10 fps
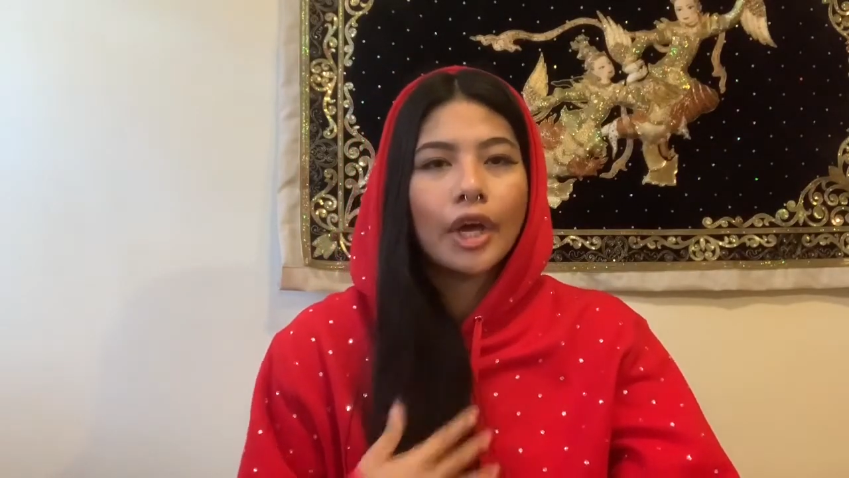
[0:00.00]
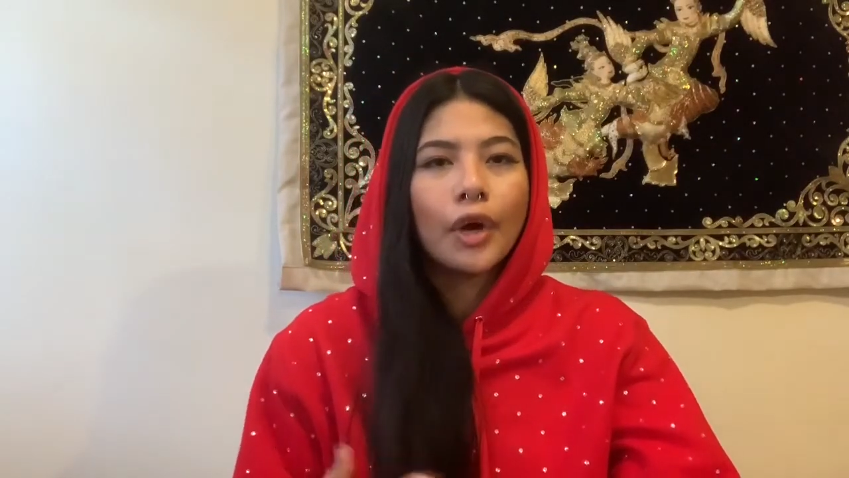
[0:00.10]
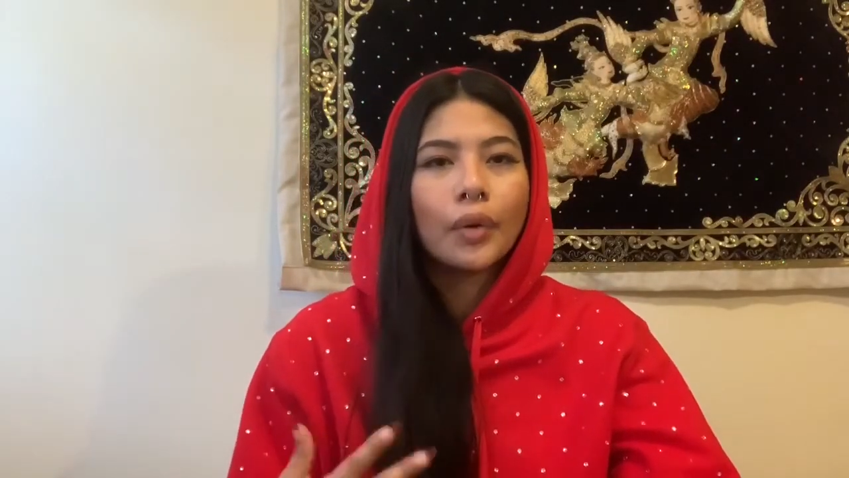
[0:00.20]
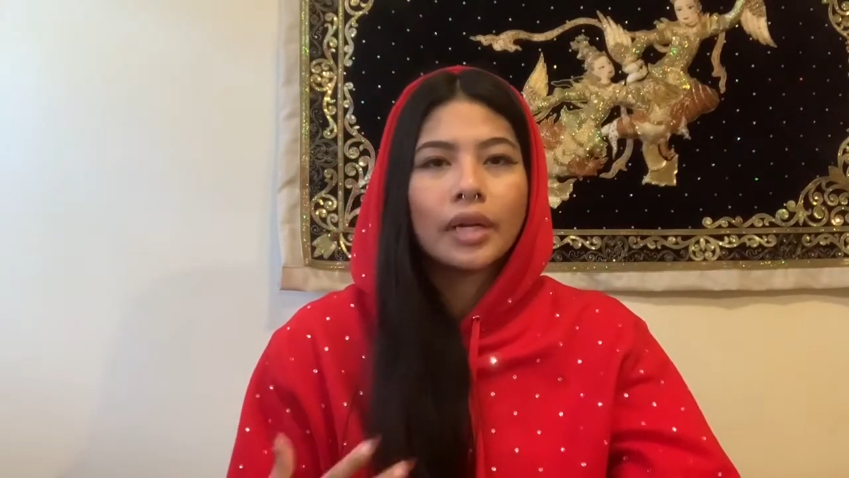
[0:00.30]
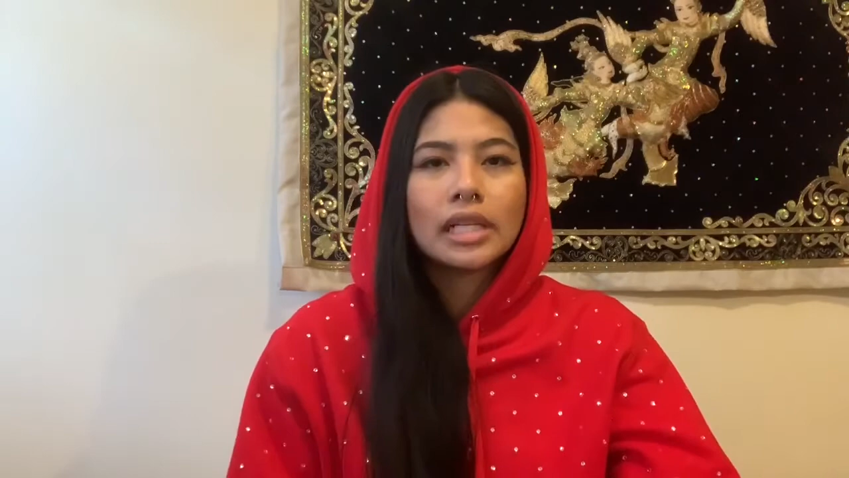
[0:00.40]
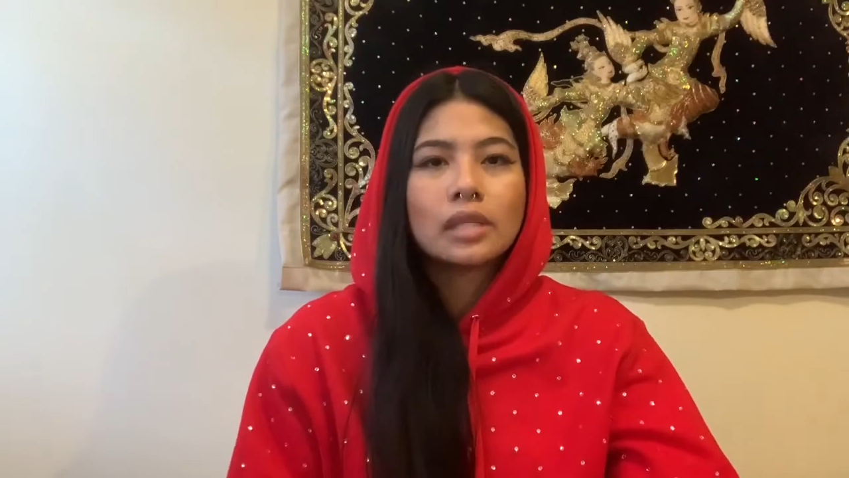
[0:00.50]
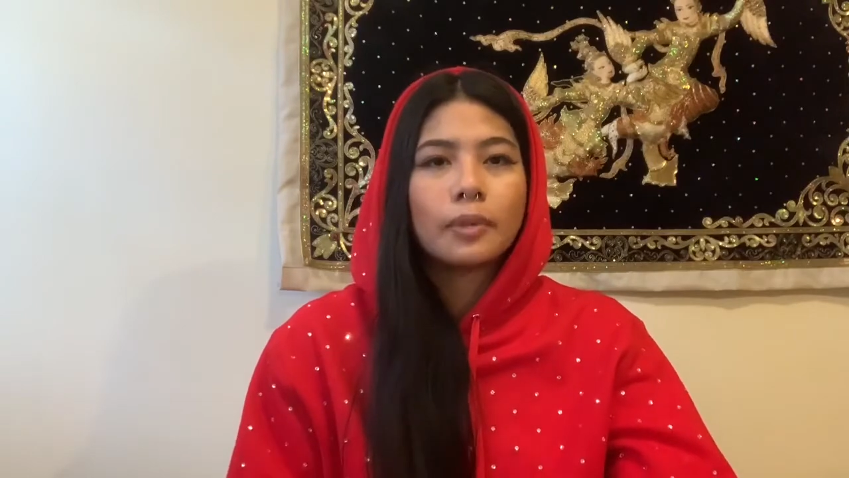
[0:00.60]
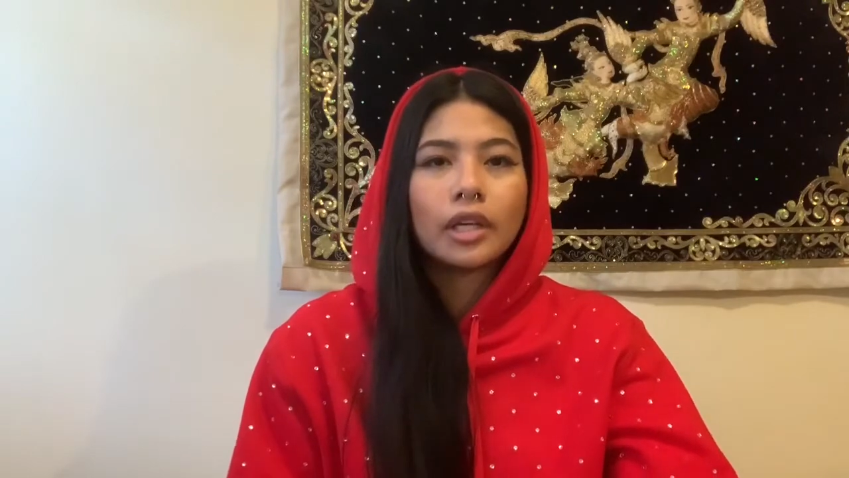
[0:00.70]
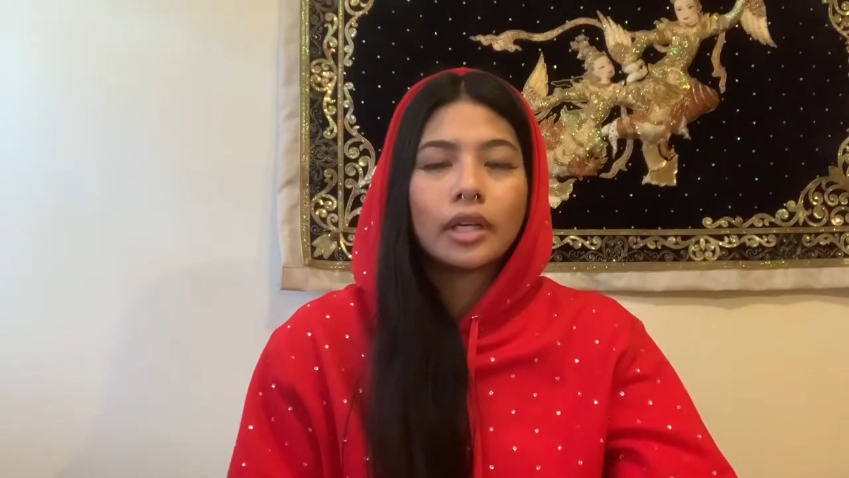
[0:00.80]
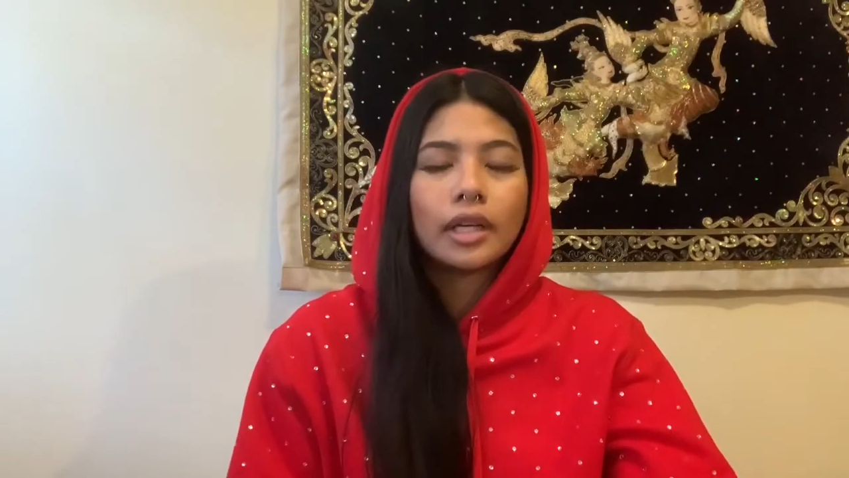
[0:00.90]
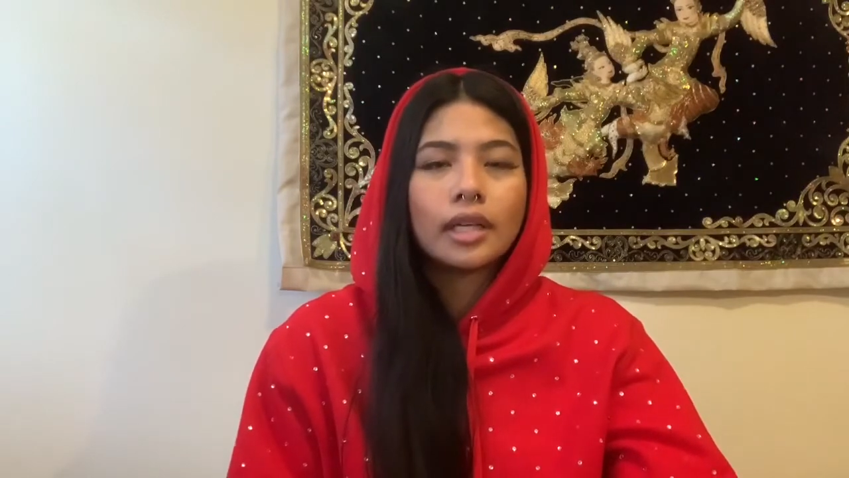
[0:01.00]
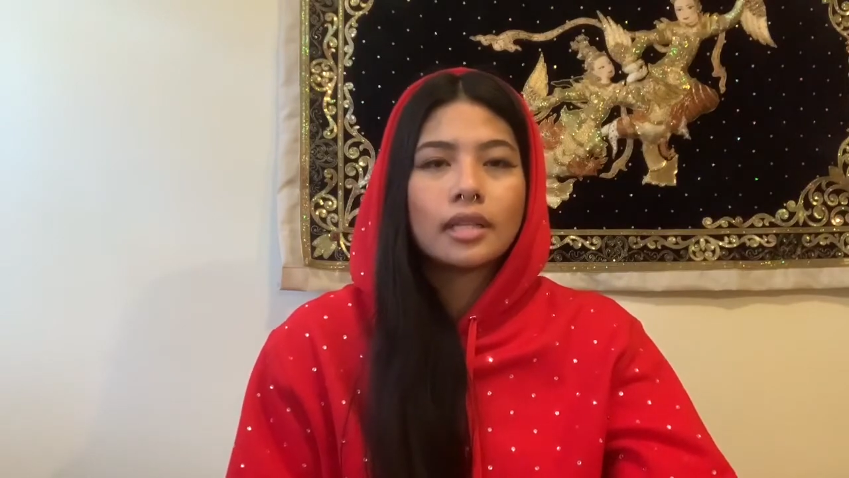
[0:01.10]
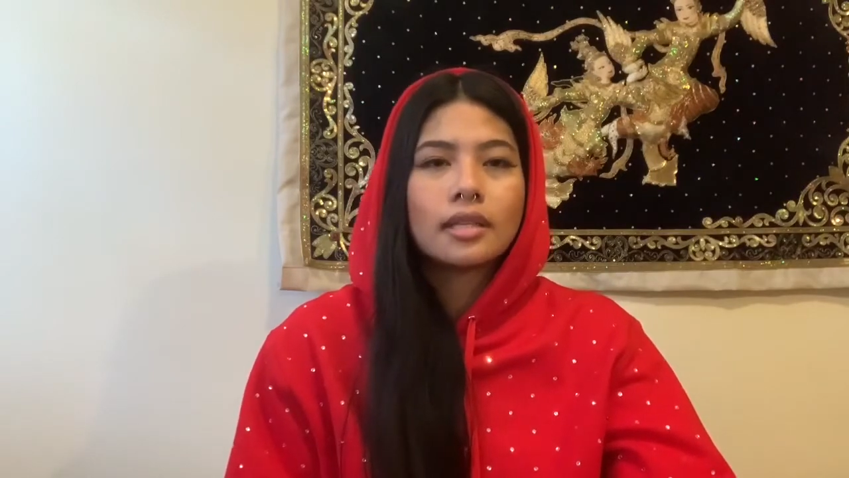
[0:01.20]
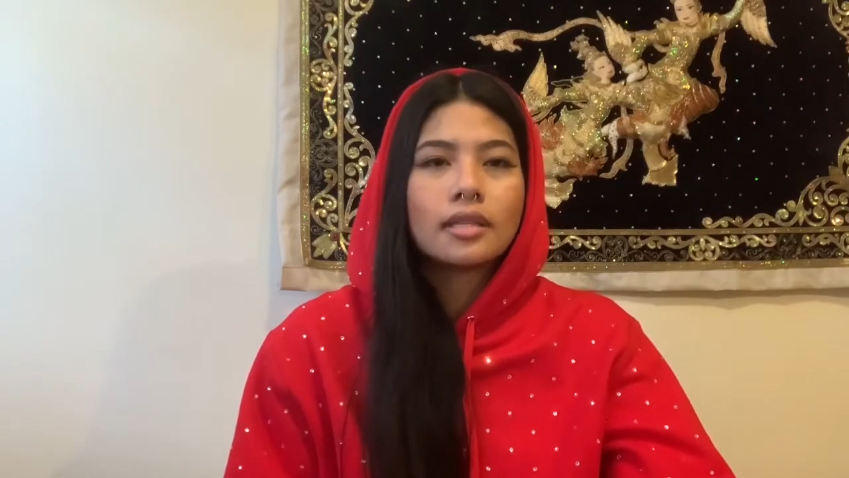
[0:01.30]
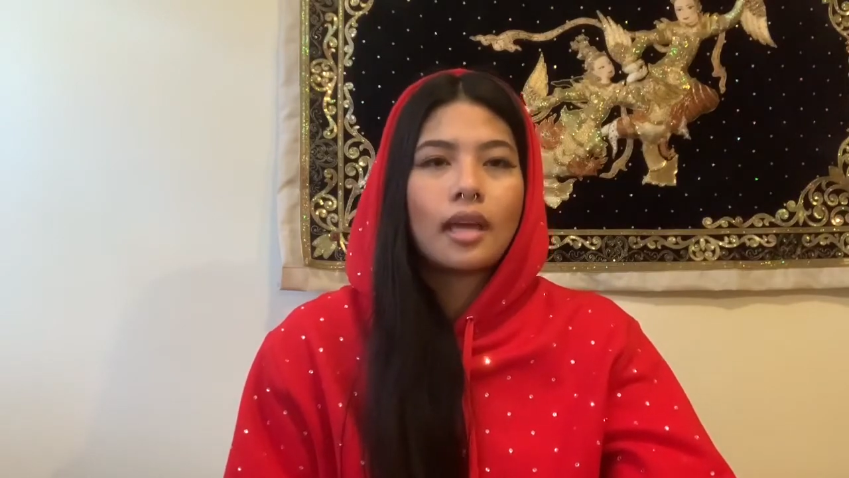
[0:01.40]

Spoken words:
own experience